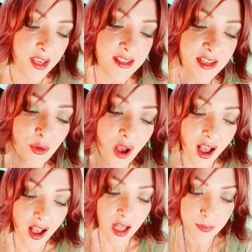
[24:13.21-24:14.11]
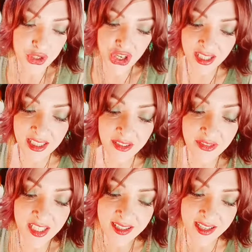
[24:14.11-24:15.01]
So, objective
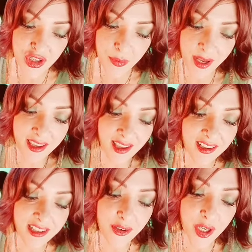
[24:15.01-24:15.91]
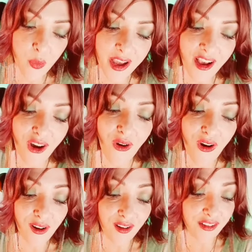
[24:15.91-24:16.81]
decision-making, clearing away
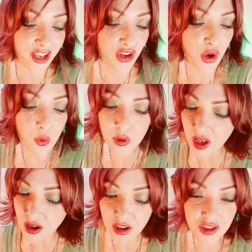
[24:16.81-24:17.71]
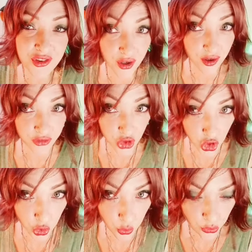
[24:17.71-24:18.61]
all that no longer serves
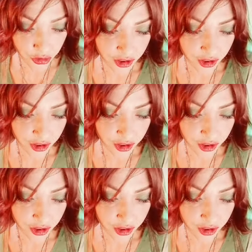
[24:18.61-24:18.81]
you,